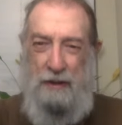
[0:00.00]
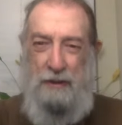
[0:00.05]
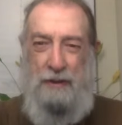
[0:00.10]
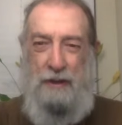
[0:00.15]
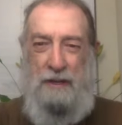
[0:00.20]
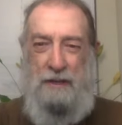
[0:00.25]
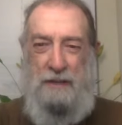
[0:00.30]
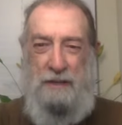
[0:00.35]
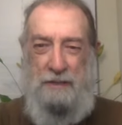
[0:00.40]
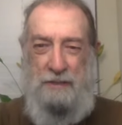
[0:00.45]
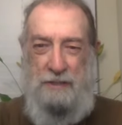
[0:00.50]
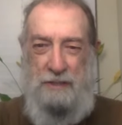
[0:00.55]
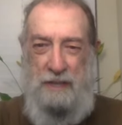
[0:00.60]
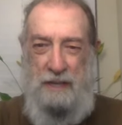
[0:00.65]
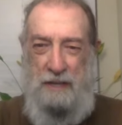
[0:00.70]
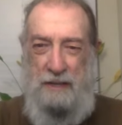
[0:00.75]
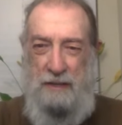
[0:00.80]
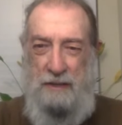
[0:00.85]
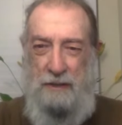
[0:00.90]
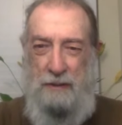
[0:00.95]
Good to
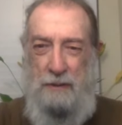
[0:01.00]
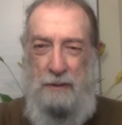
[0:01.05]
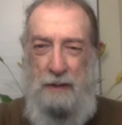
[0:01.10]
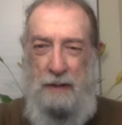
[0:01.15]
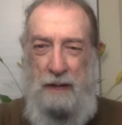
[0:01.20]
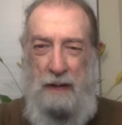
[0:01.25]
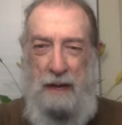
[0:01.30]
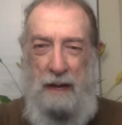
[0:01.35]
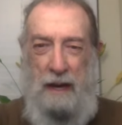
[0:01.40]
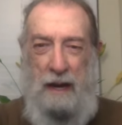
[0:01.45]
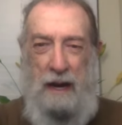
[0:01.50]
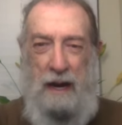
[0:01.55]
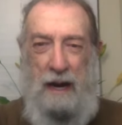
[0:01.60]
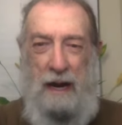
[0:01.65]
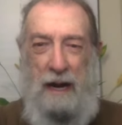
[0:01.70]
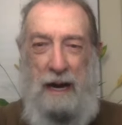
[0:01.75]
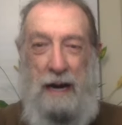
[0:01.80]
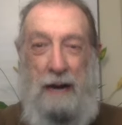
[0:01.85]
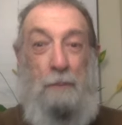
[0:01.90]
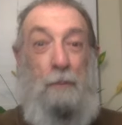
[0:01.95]
see you.
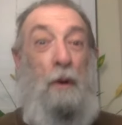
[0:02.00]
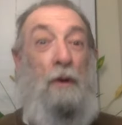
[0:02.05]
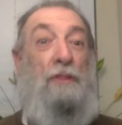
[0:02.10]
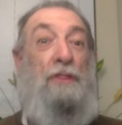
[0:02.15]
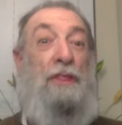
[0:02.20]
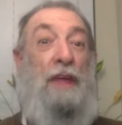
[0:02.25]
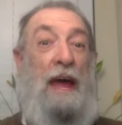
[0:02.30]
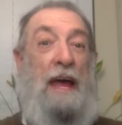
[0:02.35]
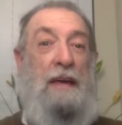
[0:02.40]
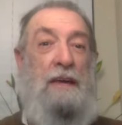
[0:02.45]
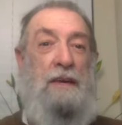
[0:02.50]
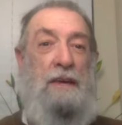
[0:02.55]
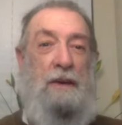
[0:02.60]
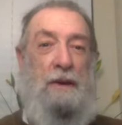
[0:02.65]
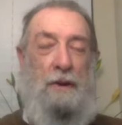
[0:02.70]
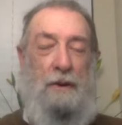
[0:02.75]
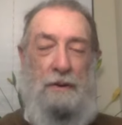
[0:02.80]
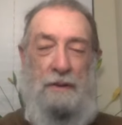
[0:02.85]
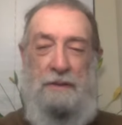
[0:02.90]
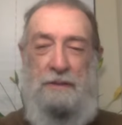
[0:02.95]
Uh, well, thank
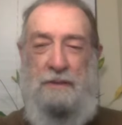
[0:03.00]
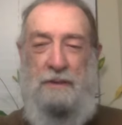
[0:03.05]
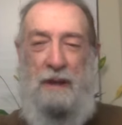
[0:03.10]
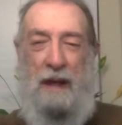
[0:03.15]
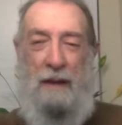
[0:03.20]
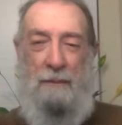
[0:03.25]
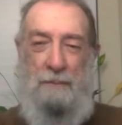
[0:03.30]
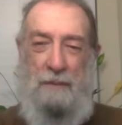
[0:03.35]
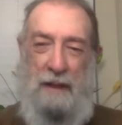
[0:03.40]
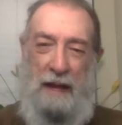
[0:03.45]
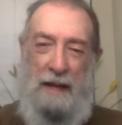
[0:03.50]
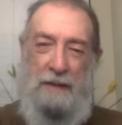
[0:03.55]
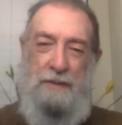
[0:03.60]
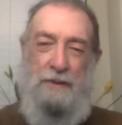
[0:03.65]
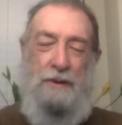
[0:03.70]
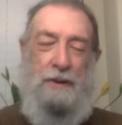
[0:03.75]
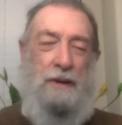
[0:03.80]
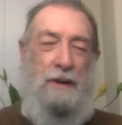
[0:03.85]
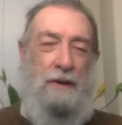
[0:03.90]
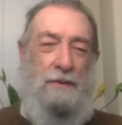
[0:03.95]
you. It's, I'm
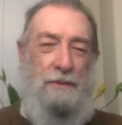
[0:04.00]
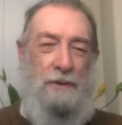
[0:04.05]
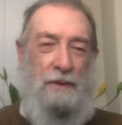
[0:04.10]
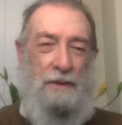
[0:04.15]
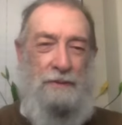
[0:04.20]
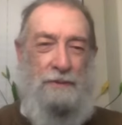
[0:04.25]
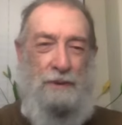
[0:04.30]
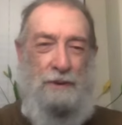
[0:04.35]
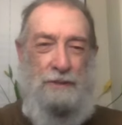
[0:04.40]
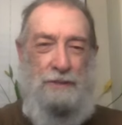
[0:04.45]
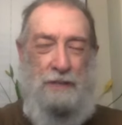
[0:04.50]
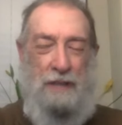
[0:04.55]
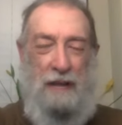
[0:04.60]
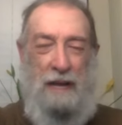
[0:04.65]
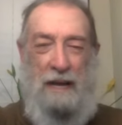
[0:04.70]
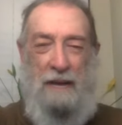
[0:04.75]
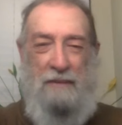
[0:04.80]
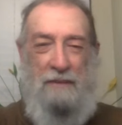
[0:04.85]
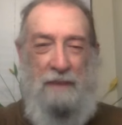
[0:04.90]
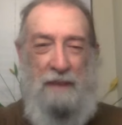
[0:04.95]
glad you're here for the first
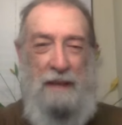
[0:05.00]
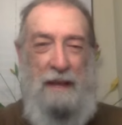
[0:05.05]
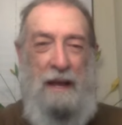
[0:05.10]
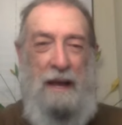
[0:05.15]
live.